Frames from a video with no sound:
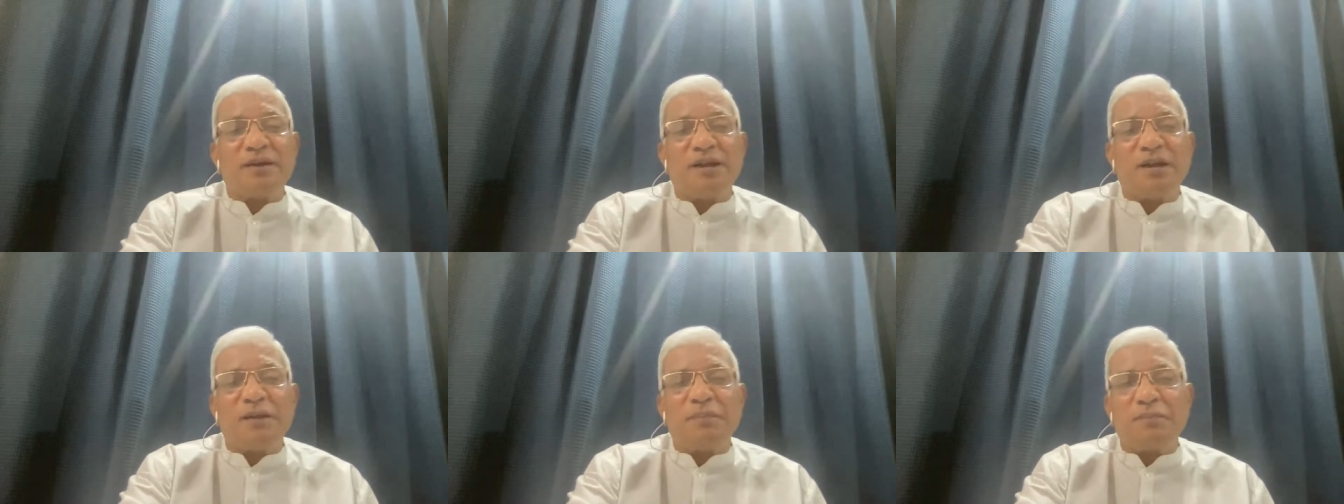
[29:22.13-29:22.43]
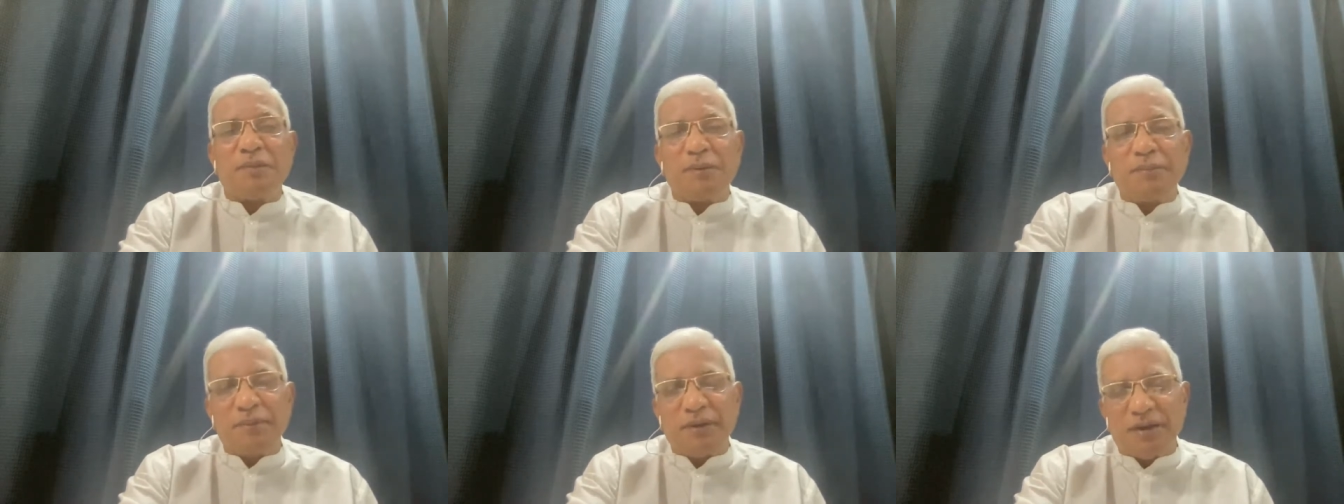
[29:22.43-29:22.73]

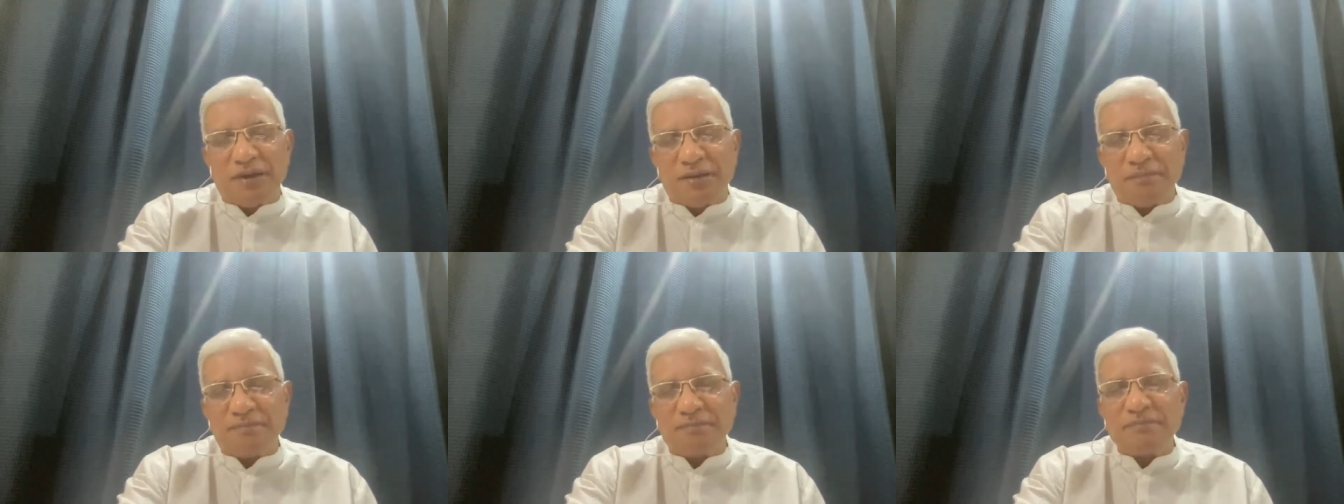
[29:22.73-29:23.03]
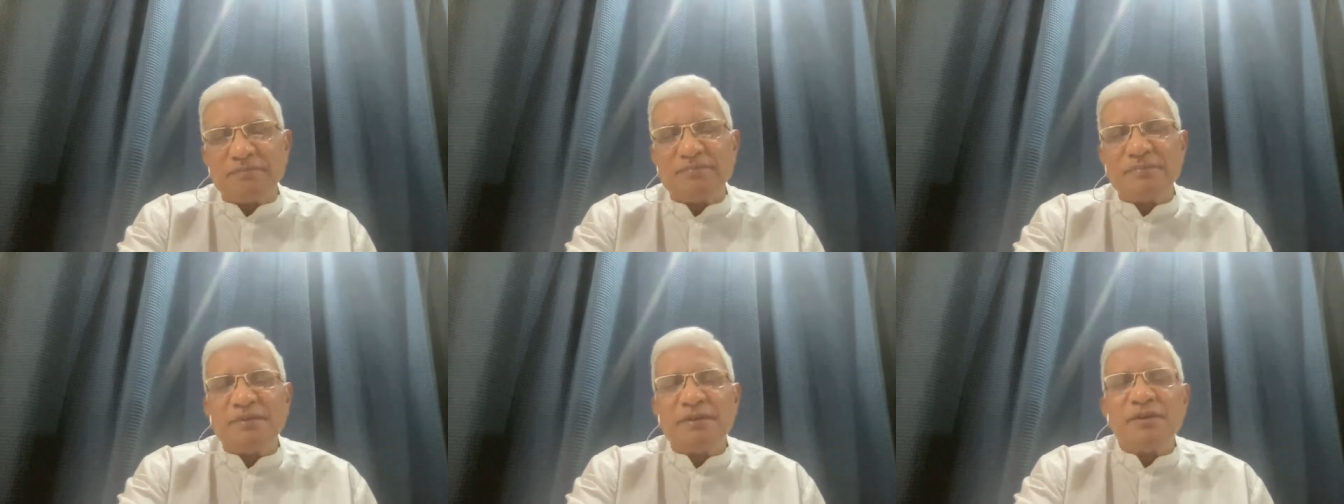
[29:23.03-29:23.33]
it may be a
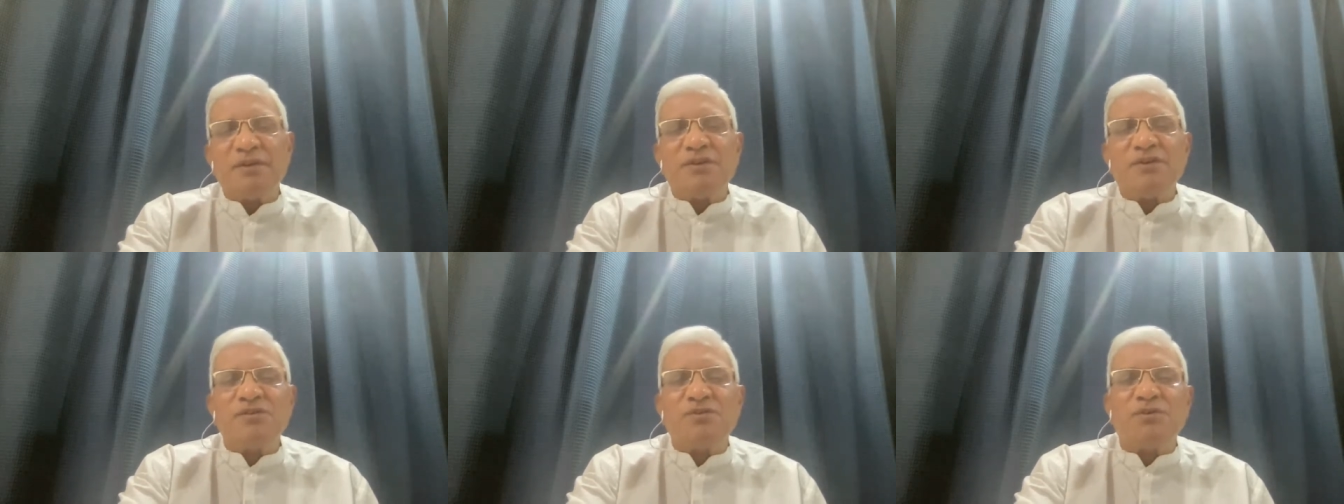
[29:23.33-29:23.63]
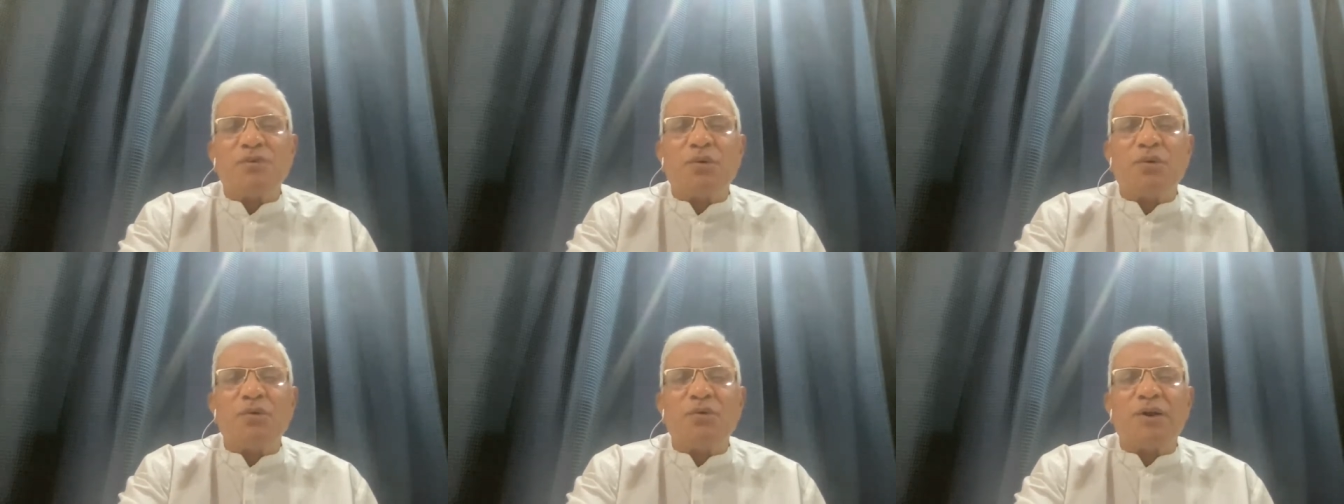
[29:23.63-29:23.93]

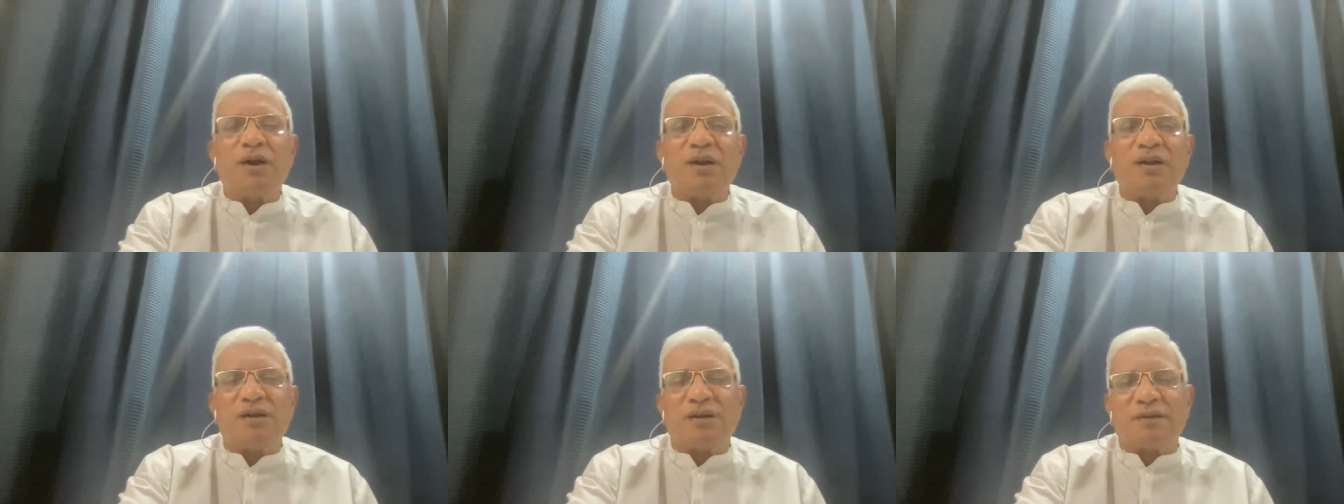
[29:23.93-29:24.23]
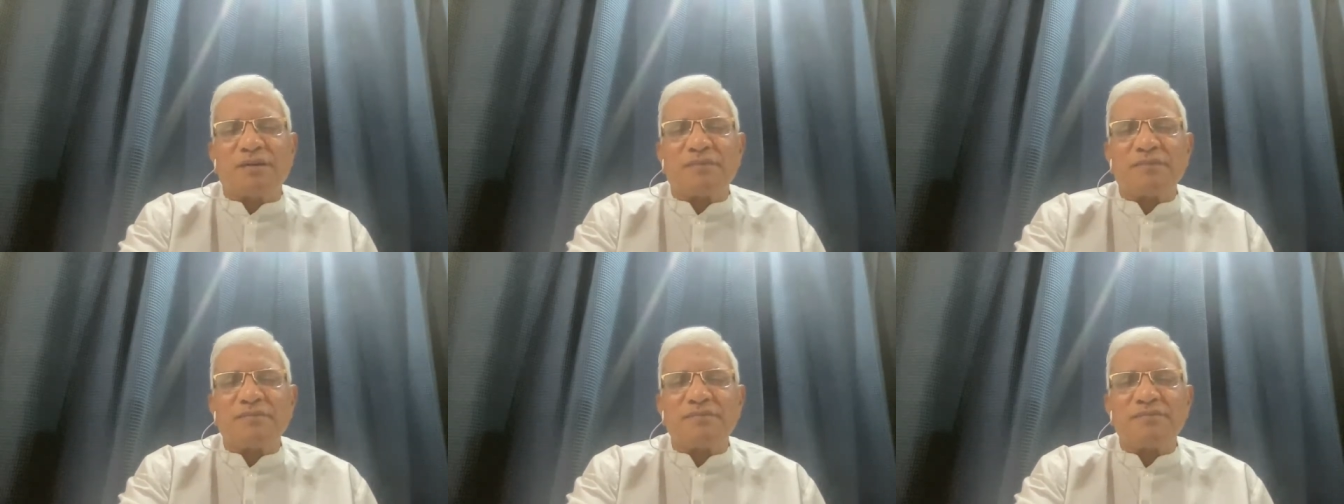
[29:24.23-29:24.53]
stone
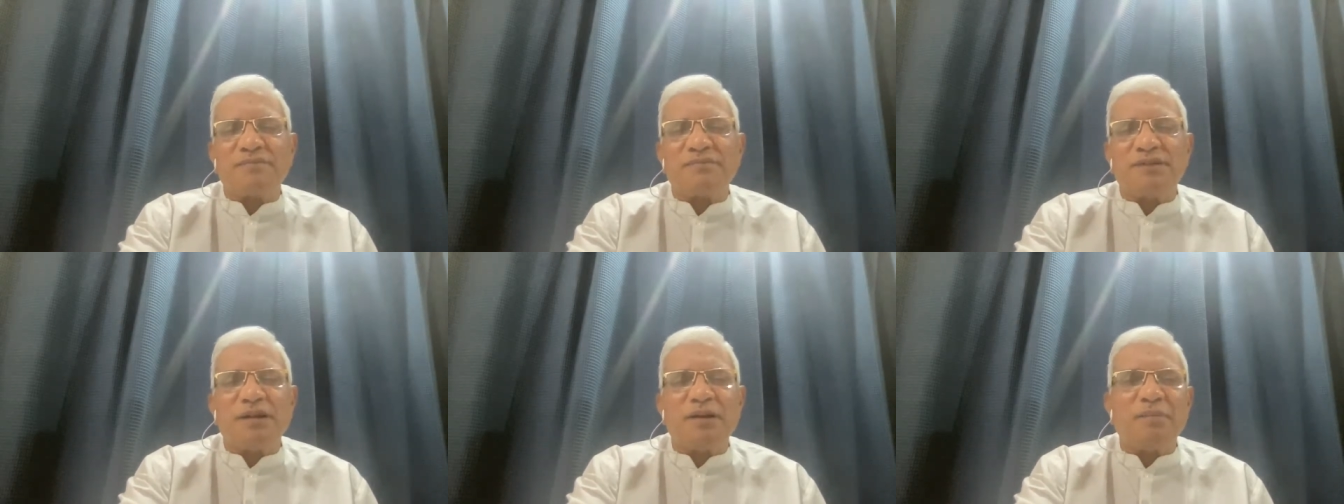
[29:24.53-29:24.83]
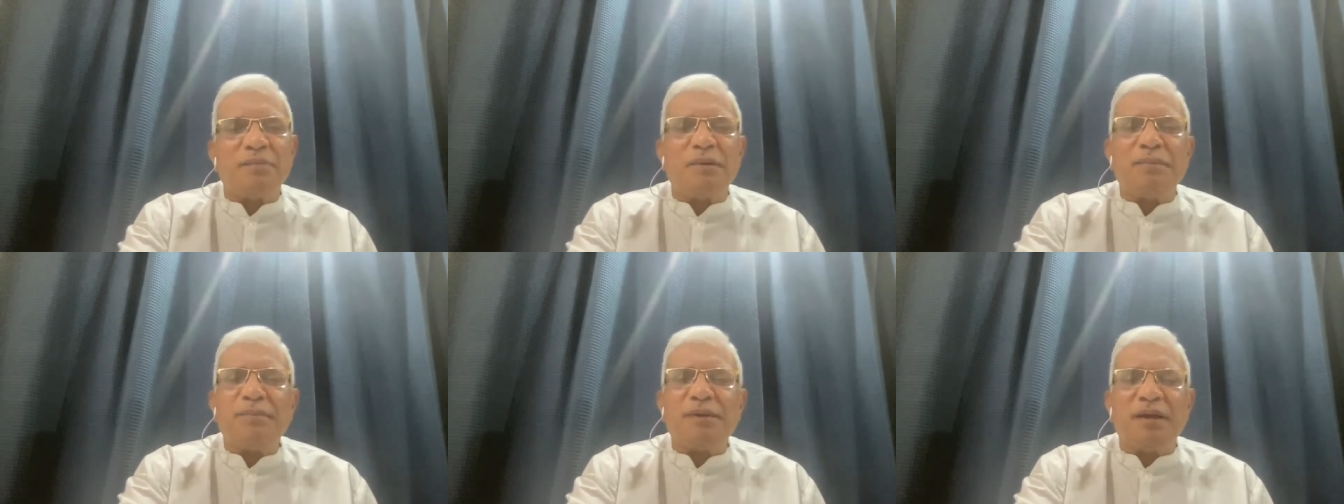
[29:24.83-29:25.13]
cutter,
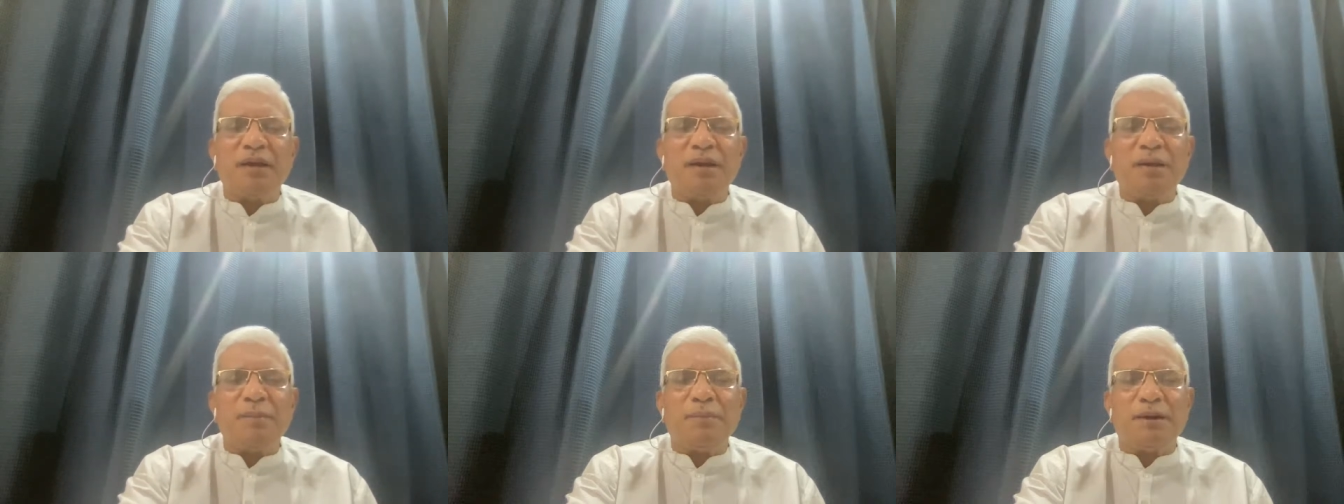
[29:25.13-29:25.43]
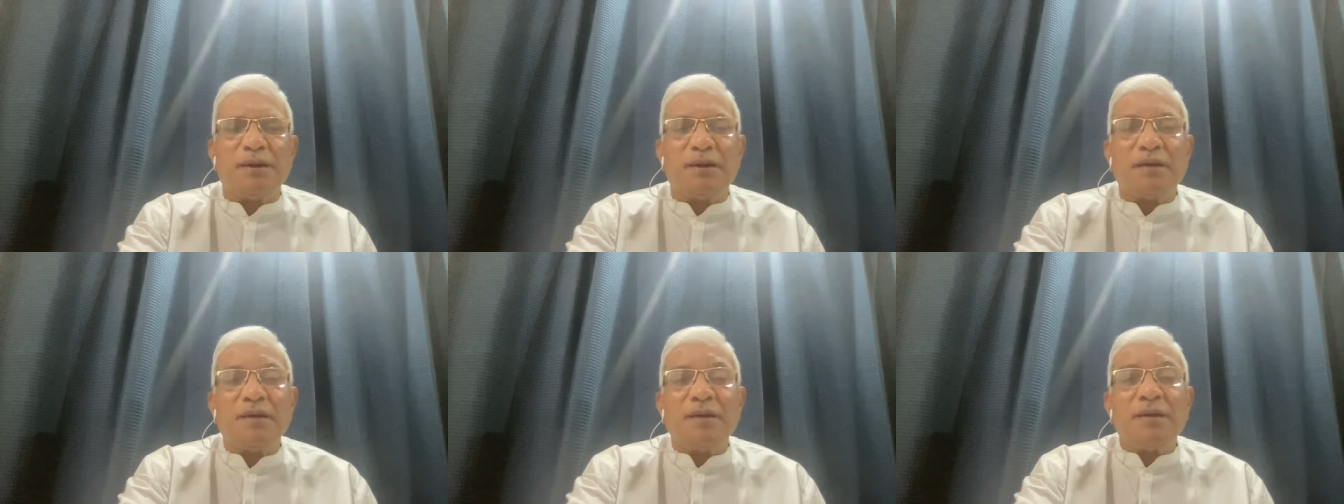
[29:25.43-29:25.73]
it may be
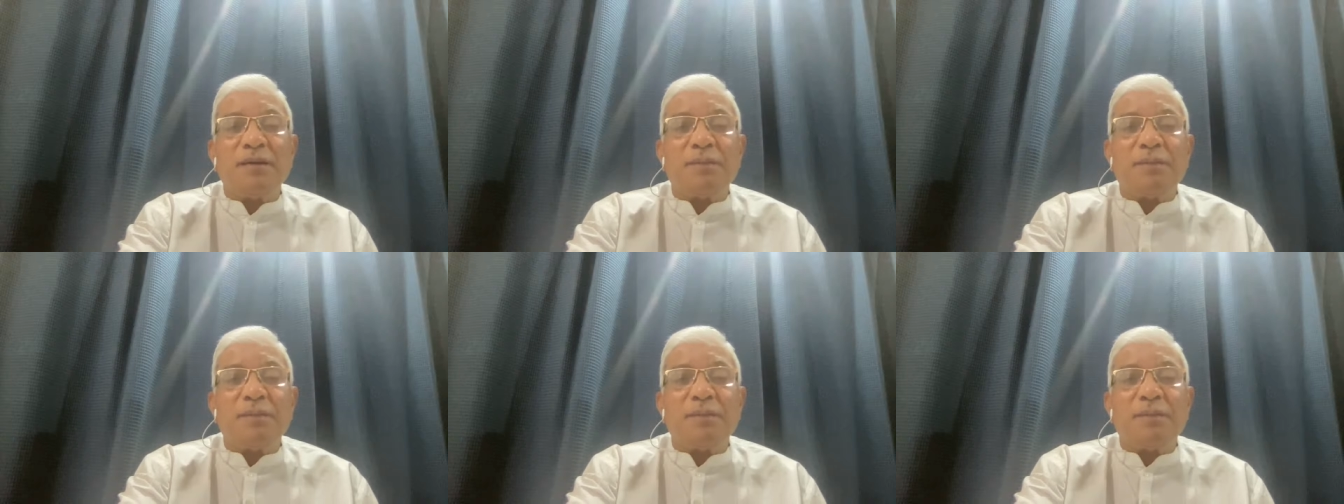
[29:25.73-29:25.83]
anybody.